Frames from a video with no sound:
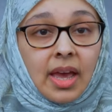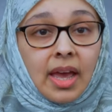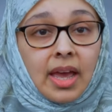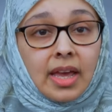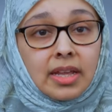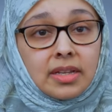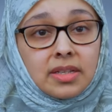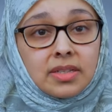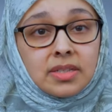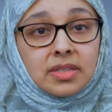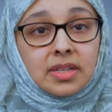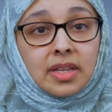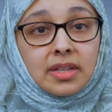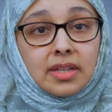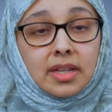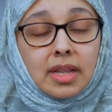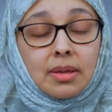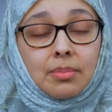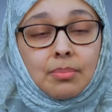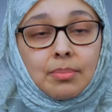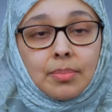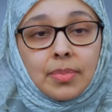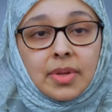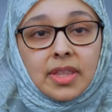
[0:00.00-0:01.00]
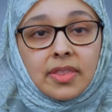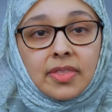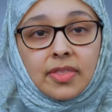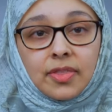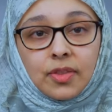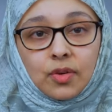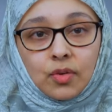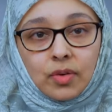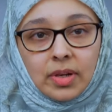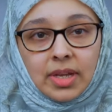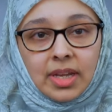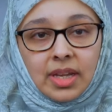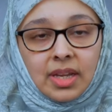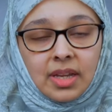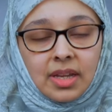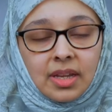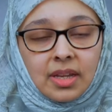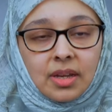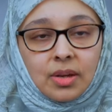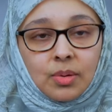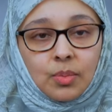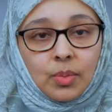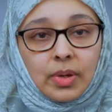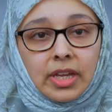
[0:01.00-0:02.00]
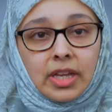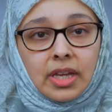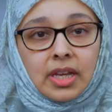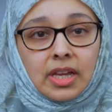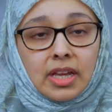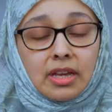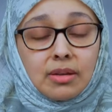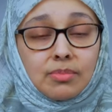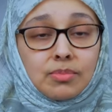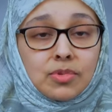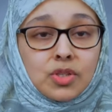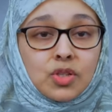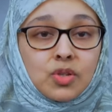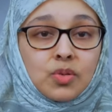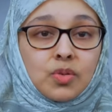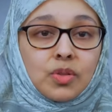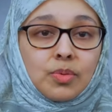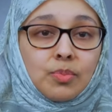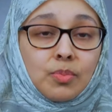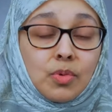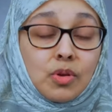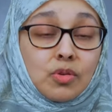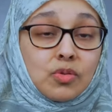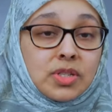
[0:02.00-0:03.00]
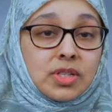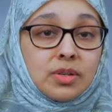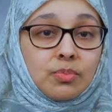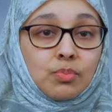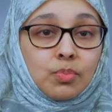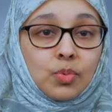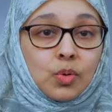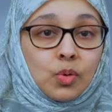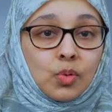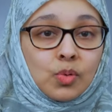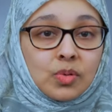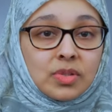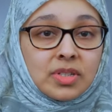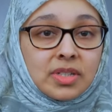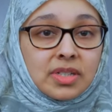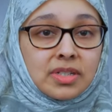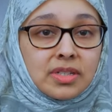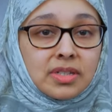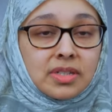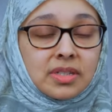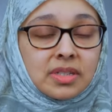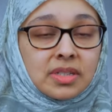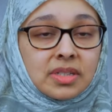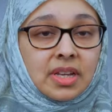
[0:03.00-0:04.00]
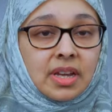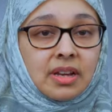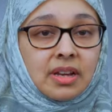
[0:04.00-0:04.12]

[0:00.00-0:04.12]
And number three, we come to the most important